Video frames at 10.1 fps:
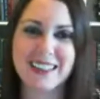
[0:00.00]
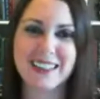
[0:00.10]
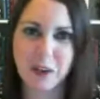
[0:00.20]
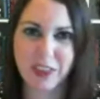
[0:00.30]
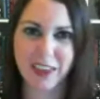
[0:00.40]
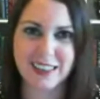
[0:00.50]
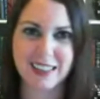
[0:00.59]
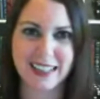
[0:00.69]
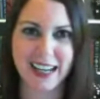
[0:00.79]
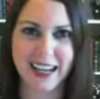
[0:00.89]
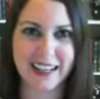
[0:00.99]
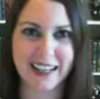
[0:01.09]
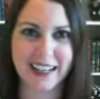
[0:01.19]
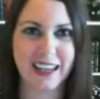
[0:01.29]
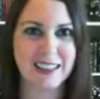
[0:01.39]
here with us tonight
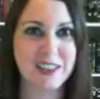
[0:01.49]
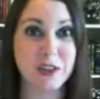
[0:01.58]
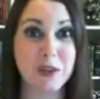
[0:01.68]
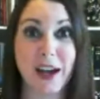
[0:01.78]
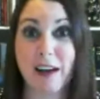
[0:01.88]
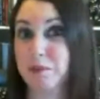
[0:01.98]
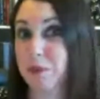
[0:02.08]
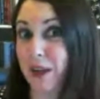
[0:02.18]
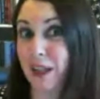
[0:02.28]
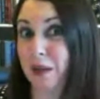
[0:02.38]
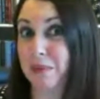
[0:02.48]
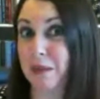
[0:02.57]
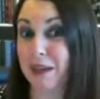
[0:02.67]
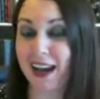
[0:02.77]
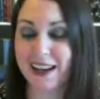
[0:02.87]
and to have Barilla be
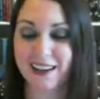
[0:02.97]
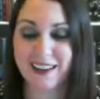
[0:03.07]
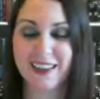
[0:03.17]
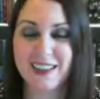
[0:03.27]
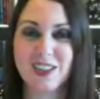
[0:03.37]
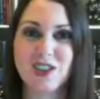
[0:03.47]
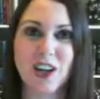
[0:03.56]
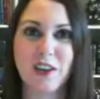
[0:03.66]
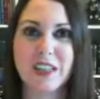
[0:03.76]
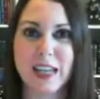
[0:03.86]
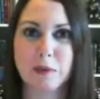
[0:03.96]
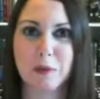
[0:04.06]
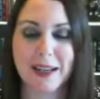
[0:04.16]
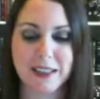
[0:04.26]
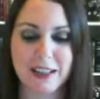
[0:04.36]
behind this Share the Table
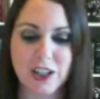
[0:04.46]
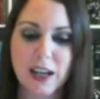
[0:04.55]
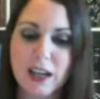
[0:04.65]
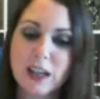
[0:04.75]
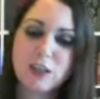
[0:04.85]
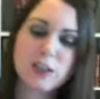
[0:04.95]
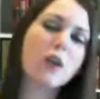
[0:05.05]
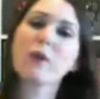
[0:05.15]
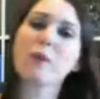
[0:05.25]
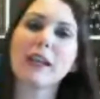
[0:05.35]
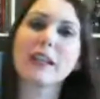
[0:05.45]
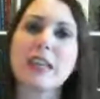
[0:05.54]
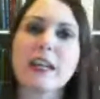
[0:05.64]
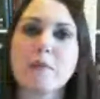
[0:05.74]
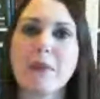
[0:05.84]
message. So we want to
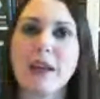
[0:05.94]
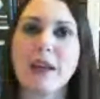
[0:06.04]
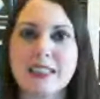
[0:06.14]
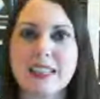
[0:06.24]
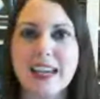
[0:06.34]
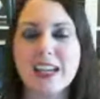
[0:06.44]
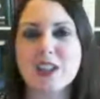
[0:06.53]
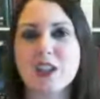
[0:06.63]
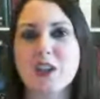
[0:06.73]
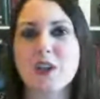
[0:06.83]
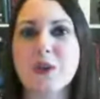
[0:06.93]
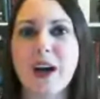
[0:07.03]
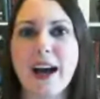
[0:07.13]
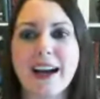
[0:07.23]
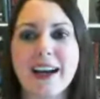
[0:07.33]
take a minute to
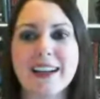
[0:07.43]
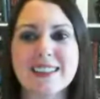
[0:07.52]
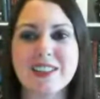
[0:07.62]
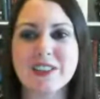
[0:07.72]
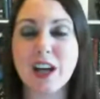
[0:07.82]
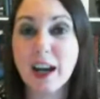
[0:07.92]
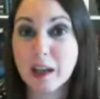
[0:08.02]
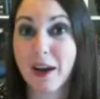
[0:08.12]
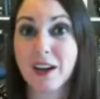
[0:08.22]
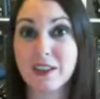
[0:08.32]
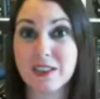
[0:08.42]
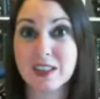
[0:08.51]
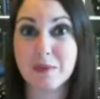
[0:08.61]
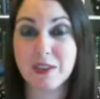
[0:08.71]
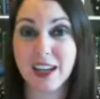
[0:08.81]
talk about
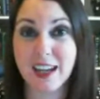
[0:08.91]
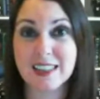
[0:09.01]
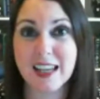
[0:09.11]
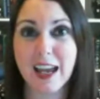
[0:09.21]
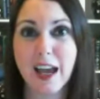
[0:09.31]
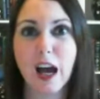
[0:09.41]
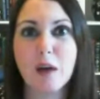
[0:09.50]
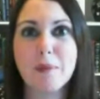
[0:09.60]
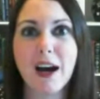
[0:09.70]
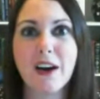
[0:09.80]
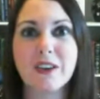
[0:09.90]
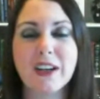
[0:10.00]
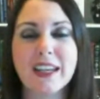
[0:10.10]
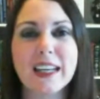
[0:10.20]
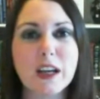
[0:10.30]
some things
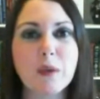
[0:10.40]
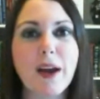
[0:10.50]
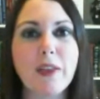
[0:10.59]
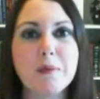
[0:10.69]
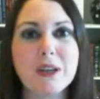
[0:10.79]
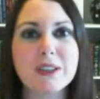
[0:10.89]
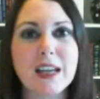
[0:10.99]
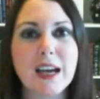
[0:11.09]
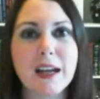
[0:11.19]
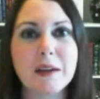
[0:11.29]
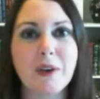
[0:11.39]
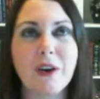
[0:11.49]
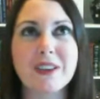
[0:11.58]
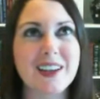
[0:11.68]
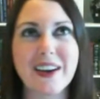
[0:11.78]
about getting around
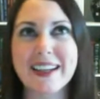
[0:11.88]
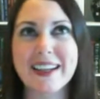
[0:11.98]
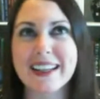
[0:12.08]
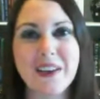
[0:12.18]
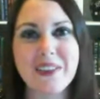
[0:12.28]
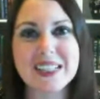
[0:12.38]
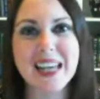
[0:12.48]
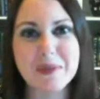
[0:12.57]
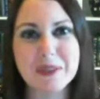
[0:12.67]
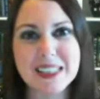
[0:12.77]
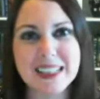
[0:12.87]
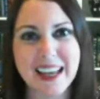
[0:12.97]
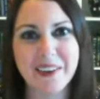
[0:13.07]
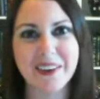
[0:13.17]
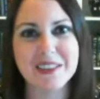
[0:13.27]
getting around the table
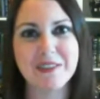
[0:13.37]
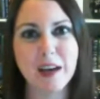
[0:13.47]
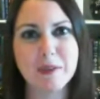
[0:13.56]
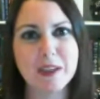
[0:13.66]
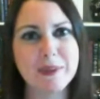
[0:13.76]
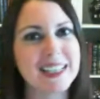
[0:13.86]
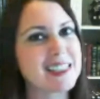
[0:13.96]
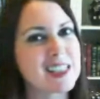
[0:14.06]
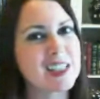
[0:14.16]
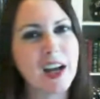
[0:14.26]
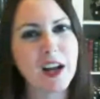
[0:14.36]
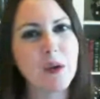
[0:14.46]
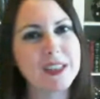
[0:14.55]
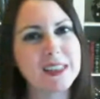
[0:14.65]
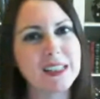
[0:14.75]
together as a family, because it's not
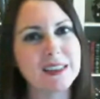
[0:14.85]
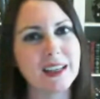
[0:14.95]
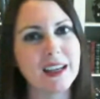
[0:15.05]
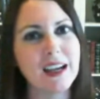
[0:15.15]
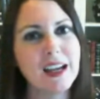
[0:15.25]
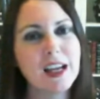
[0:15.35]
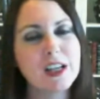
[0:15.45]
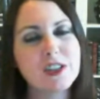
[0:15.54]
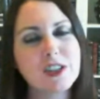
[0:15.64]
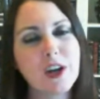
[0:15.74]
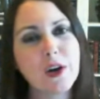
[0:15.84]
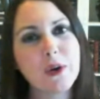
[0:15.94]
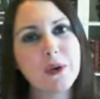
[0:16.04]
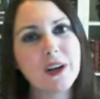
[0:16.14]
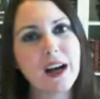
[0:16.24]
always easy.
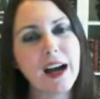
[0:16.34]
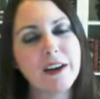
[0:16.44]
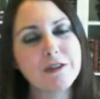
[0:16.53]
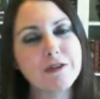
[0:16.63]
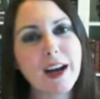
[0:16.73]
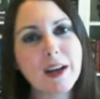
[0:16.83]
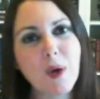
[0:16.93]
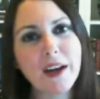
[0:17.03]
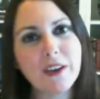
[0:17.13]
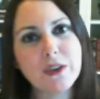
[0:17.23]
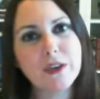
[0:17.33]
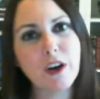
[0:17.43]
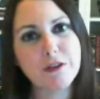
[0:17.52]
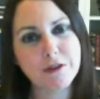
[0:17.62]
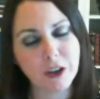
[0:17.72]
So Fred, why don't you
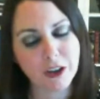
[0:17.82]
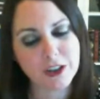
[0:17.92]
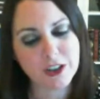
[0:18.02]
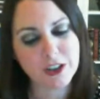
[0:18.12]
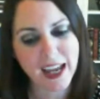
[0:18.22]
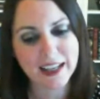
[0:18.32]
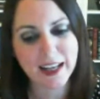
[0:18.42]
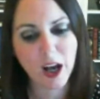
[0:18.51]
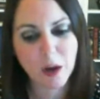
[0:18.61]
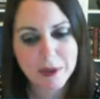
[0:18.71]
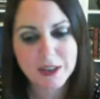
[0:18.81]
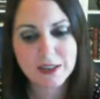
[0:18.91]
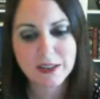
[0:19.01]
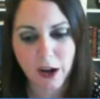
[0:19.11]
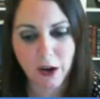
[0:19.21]
go first and help us
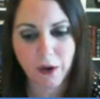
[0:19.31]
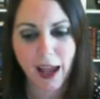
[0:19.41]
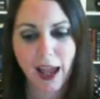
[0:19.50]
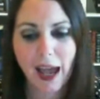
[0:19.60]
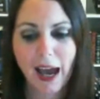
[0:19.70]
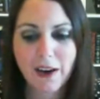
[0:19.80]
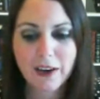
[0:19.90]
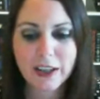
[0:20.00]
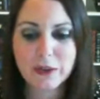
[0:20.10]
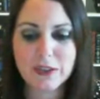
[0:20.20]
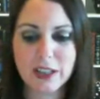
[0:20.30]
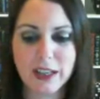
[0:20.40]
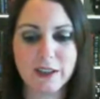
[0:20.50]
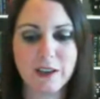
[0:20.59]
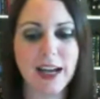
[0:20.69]
know, how do you see
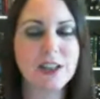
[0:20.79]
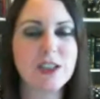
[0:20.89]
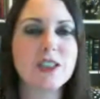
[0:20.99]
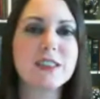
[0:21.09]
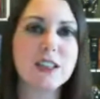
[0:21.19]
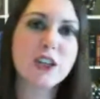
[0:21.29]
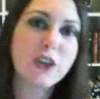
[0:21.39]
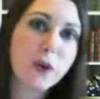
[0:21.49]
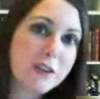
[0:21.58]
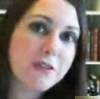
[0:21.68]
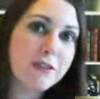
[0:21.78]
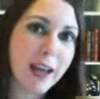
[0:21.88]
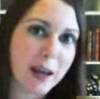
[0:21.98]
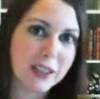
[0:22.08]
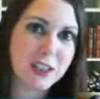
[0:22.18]
interactions in your
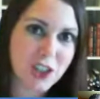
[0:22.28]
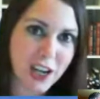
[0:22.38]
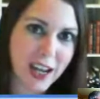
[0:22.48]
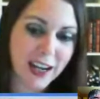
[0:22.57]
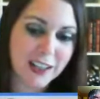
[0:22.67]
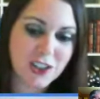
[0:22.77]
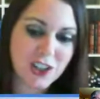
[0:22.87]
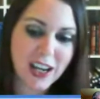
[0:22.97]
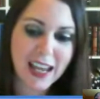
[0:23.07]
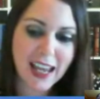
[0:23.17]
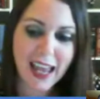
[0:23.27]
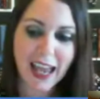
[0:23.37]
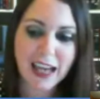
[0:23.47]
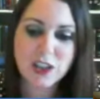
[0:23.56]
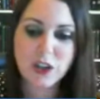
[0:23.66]
family change
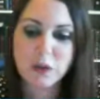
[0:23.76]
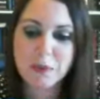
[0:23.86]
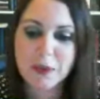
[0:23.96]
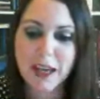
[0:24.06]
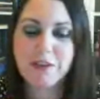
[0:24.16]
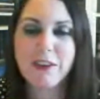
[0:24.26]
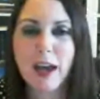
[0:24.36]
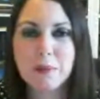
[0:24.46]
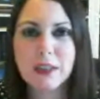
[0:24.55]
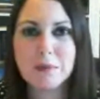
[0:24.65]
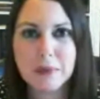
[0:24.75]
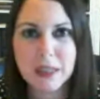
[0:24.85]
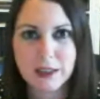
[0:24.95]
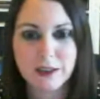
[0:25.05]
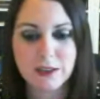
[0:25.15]
as you make family
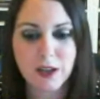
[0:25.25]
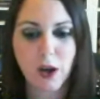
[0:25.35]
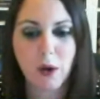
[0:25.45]
meals